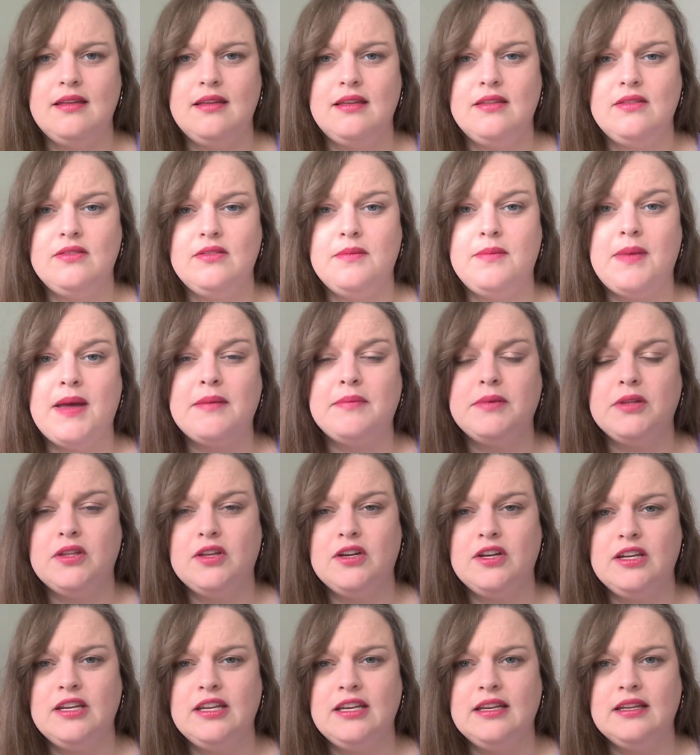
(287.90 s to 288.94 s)
the
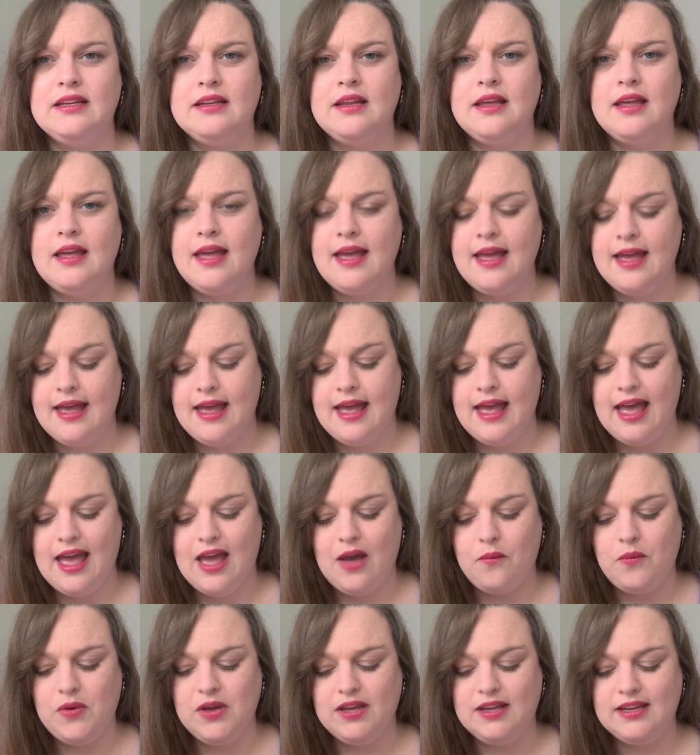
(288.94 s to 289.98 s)
Babylonian. And
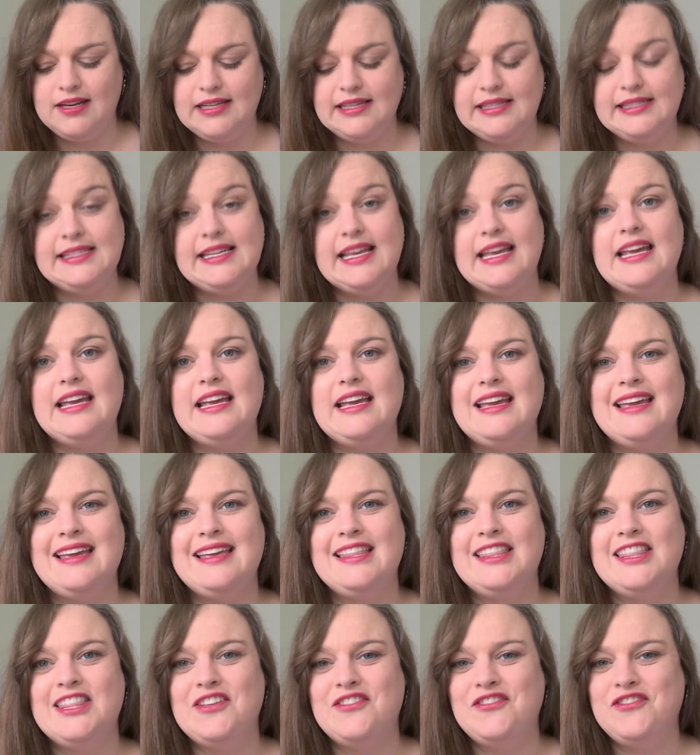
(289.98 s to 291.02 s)
we're going to see in
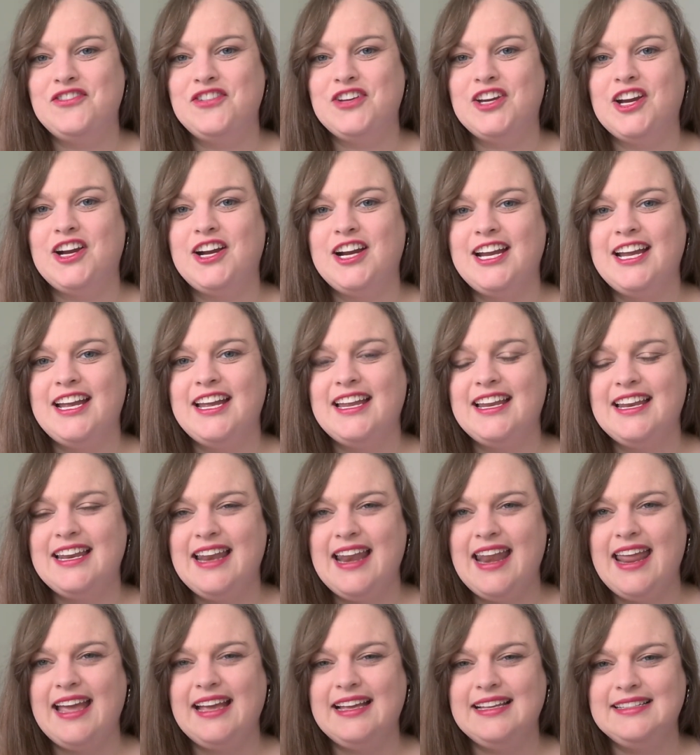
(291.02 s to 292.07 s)
the very
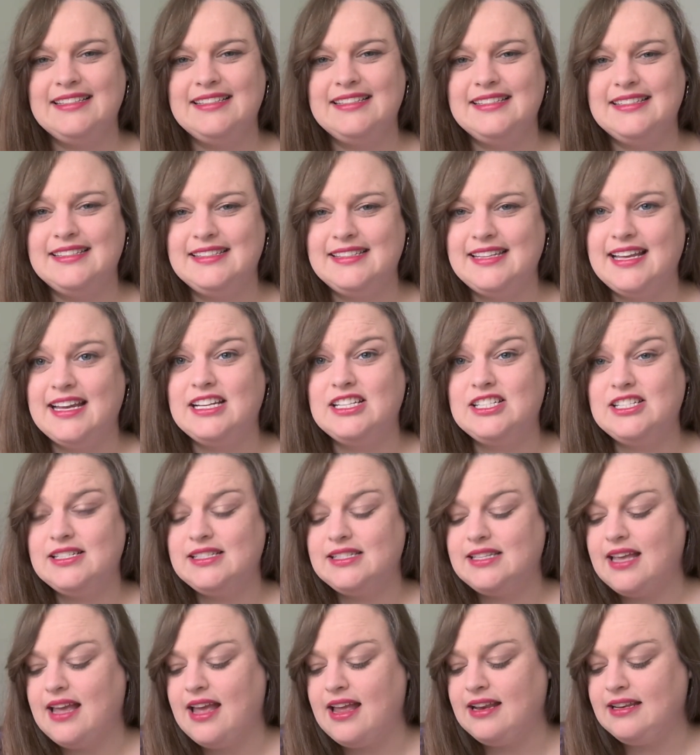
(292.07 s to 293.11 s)
next sections
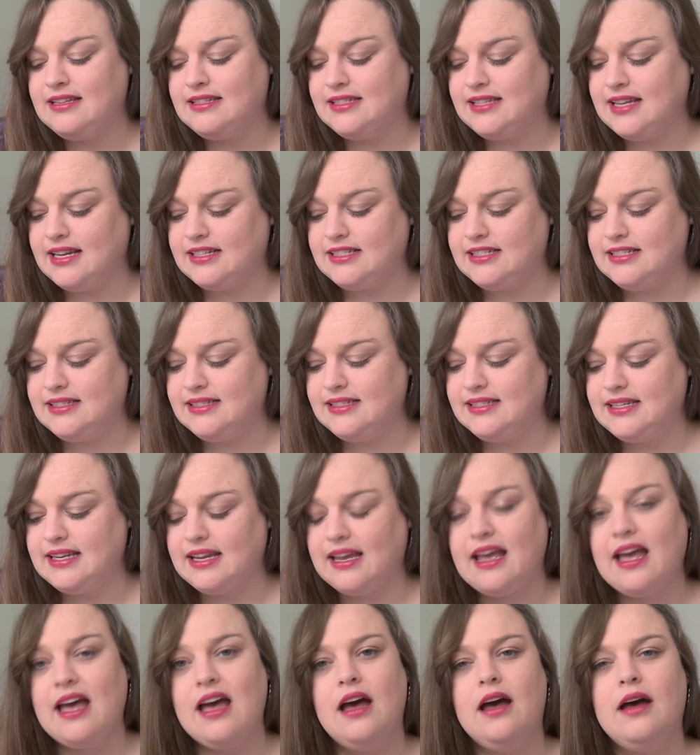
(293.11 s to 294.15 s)
and sections to
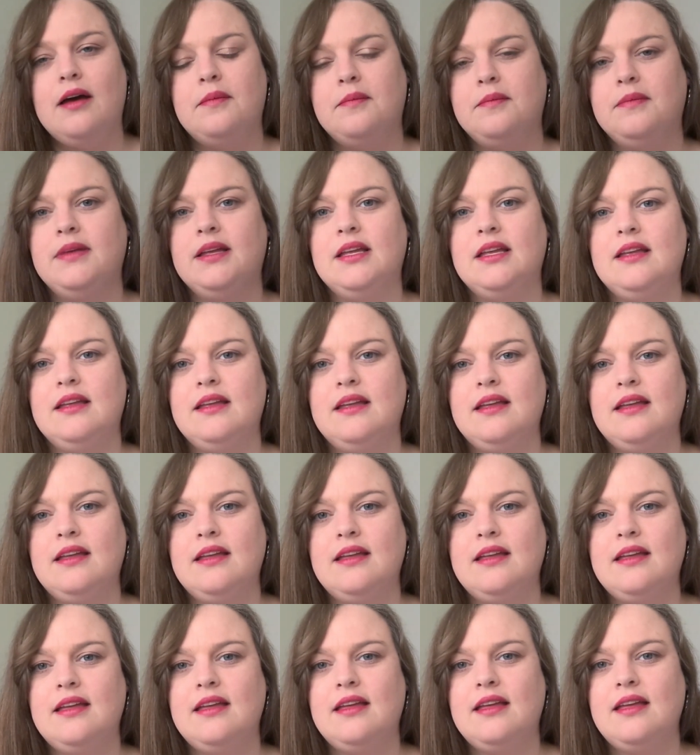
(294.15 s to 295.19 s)
come
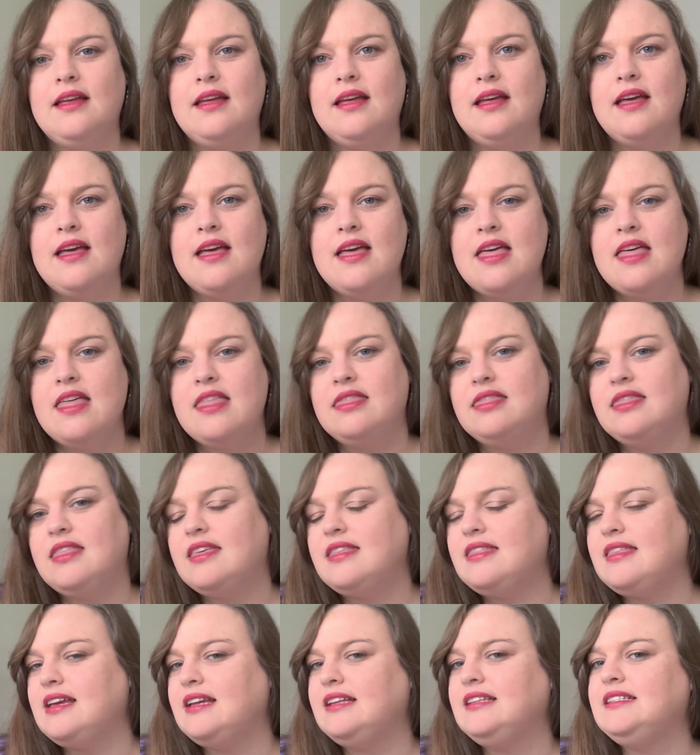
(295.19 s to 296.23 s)
that
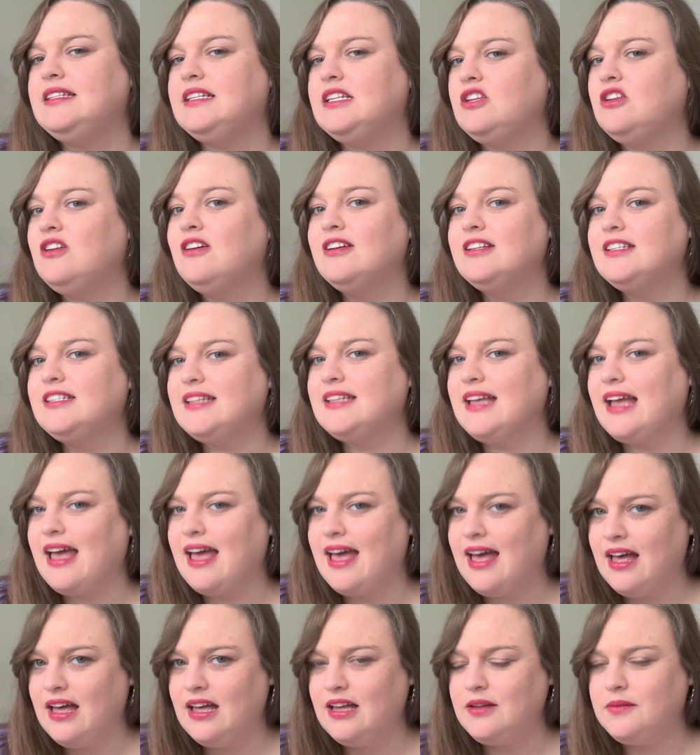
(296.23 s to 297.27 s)
they did not
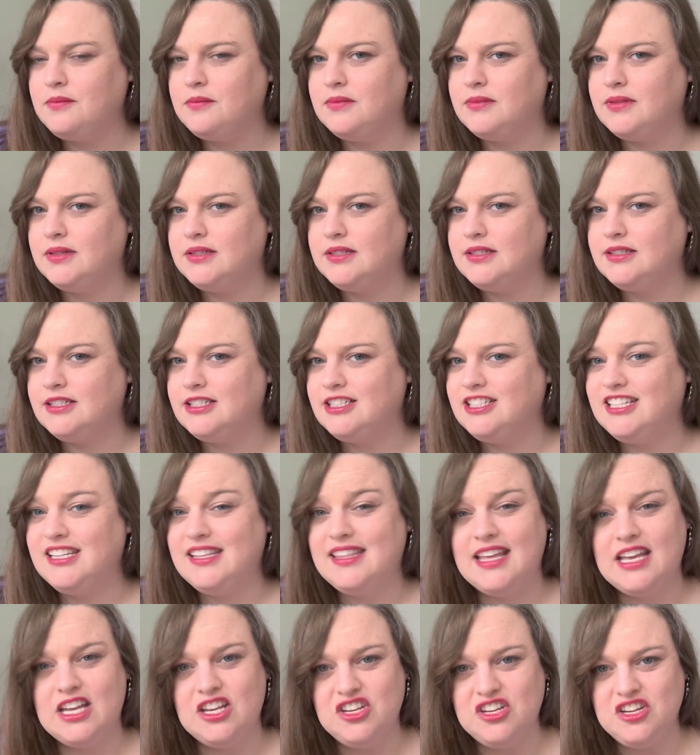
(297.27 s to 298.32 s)
succumb to
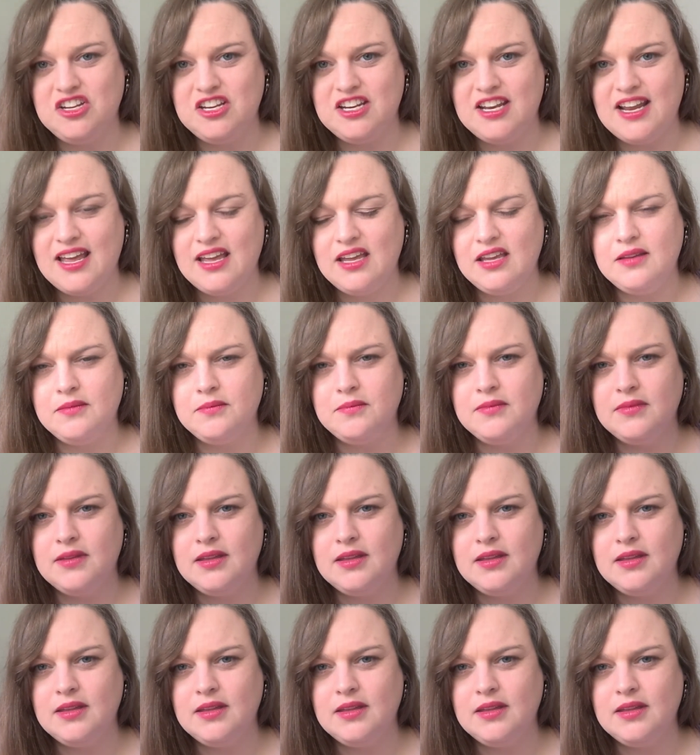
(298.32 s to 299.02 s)
their new name.